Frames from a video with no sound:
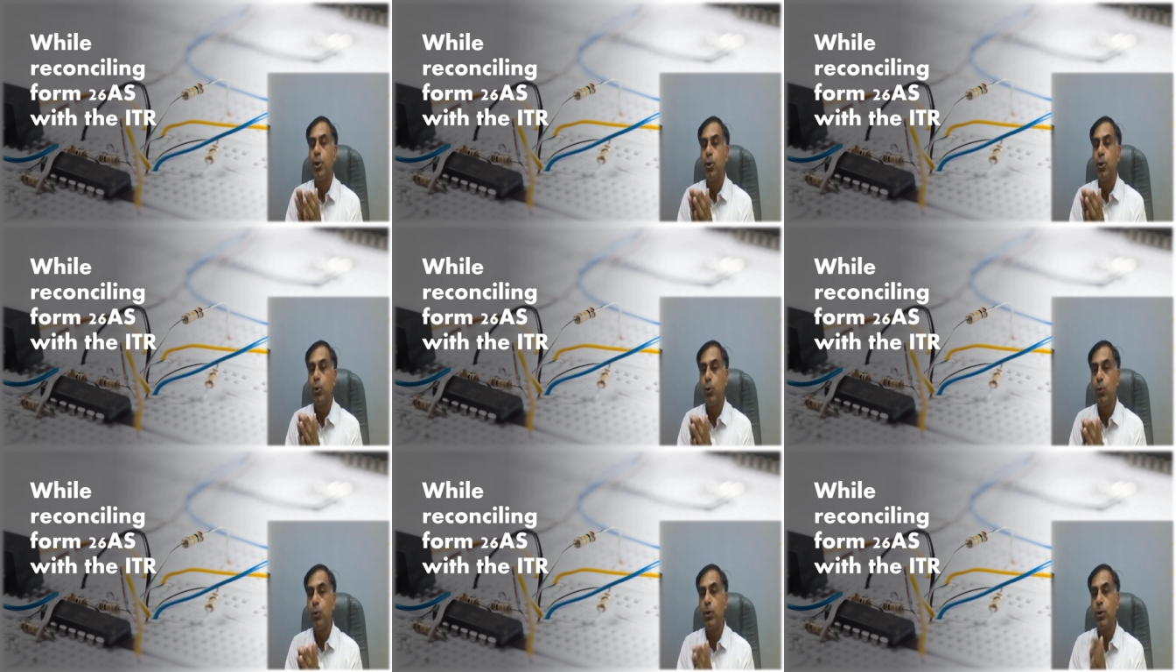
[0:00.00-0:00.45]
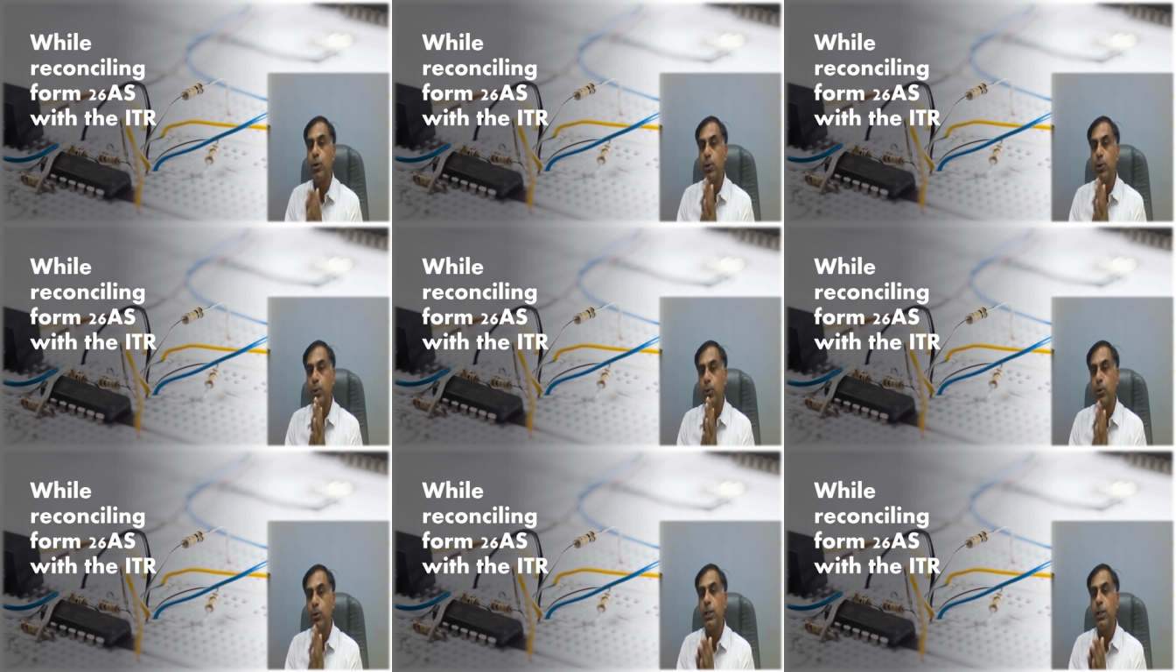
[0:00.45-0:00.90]
who would
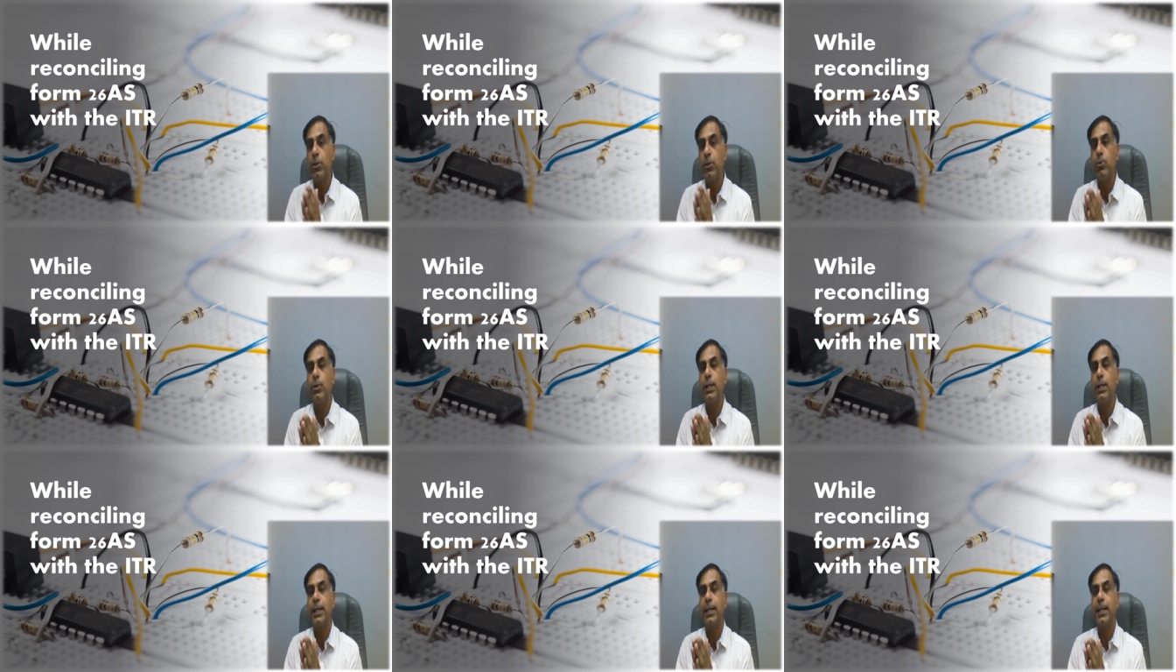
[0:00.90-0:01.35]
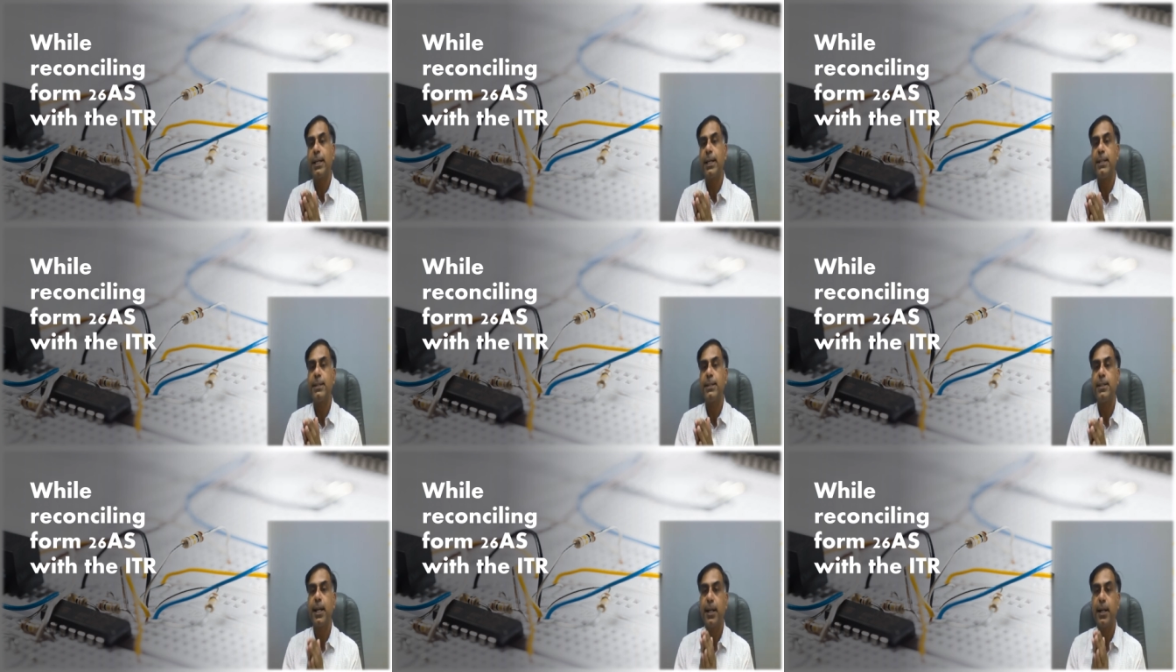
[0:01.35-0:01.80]
look into the
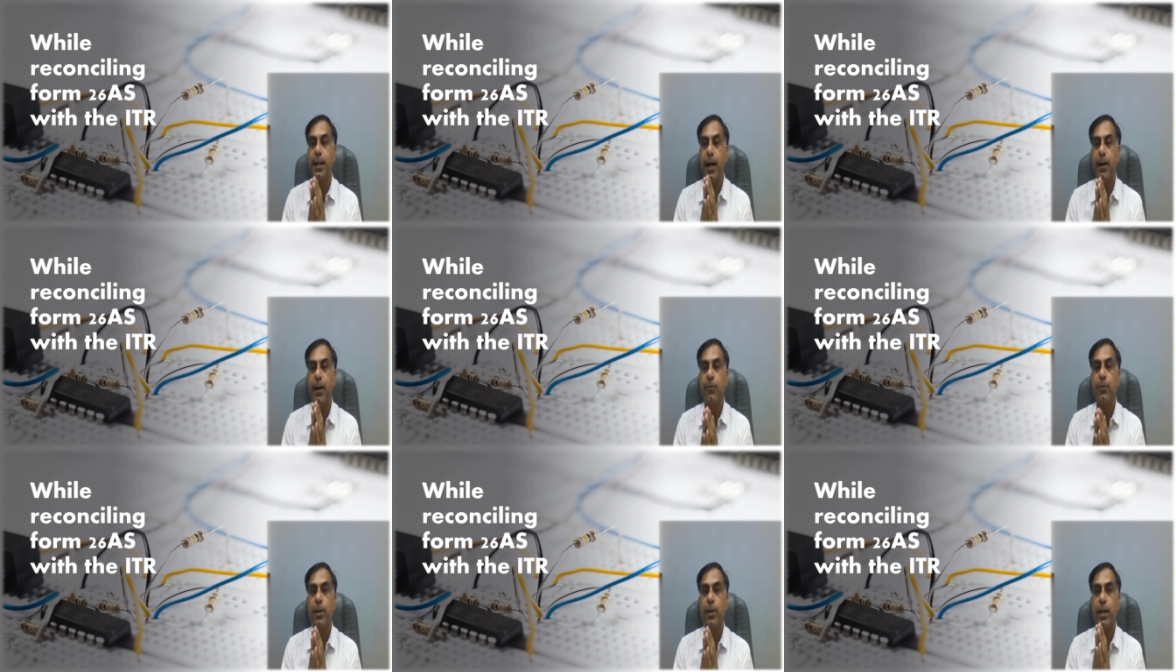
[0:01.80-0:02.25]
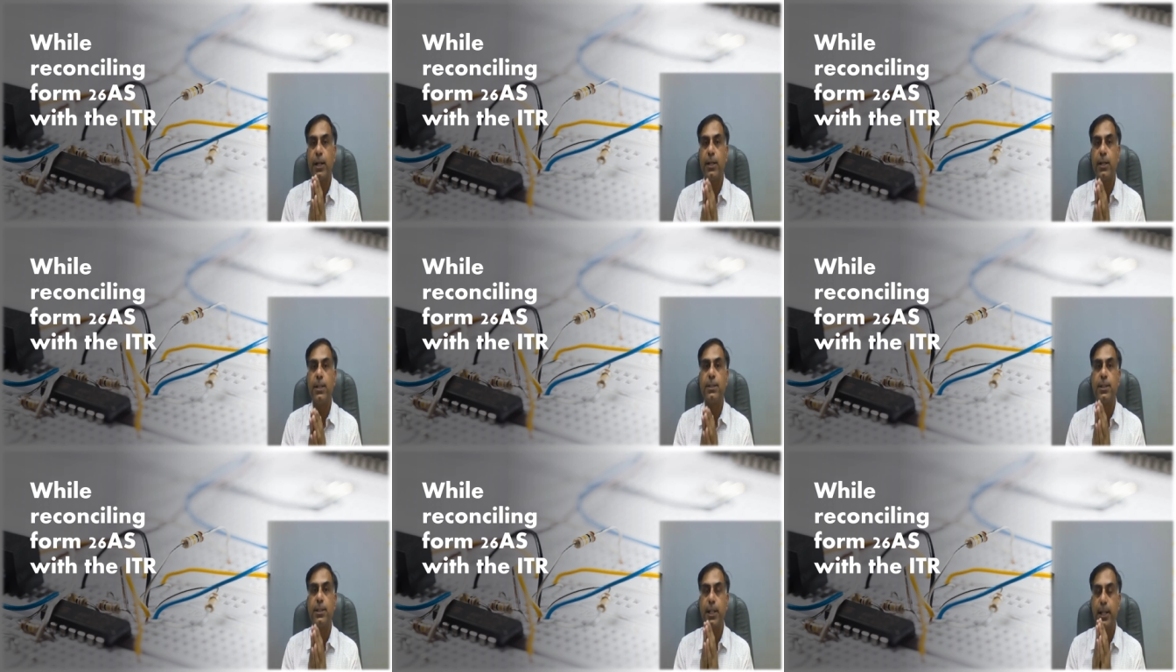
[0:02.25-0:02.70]
case and after
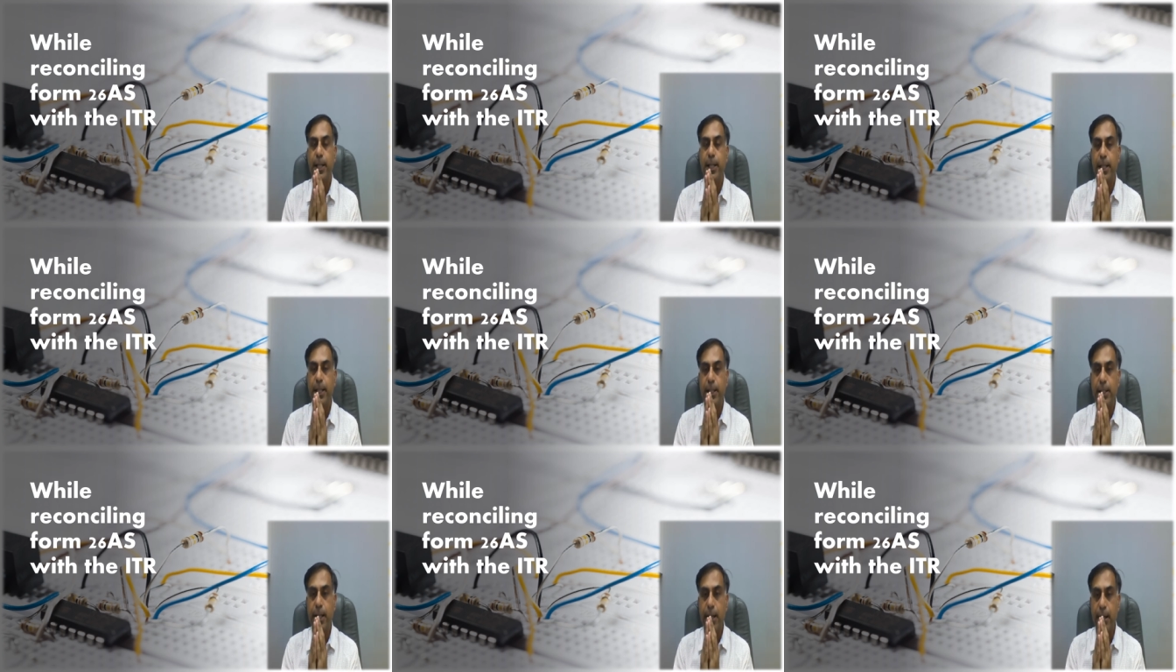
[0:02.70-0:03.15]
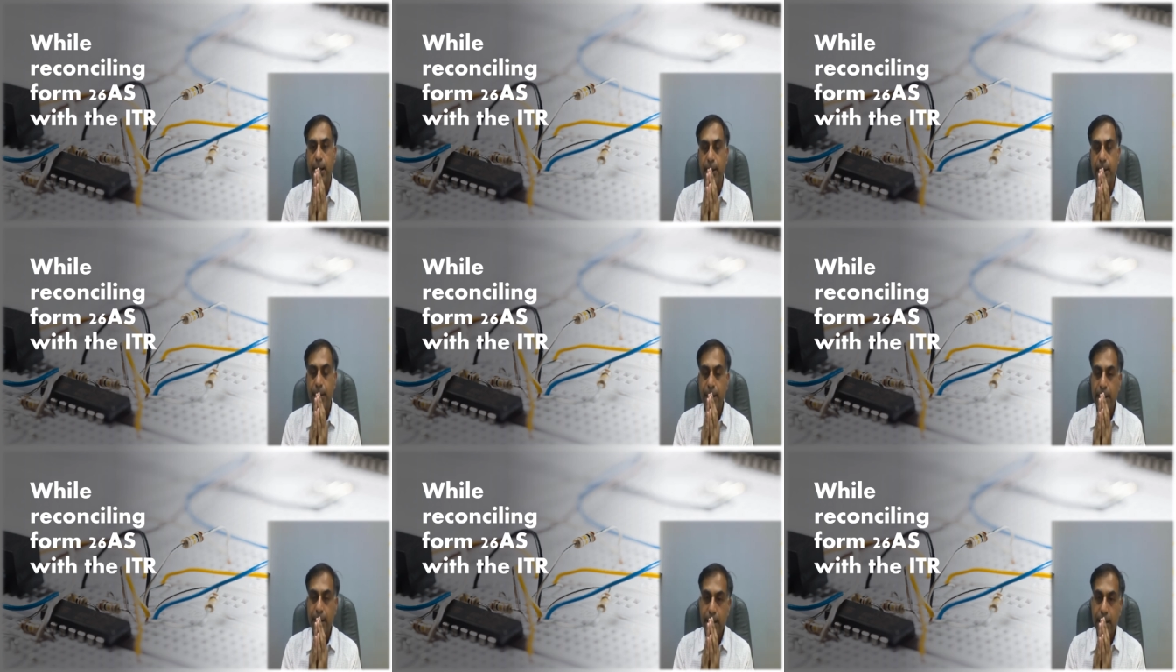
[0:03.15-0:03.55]
understanding the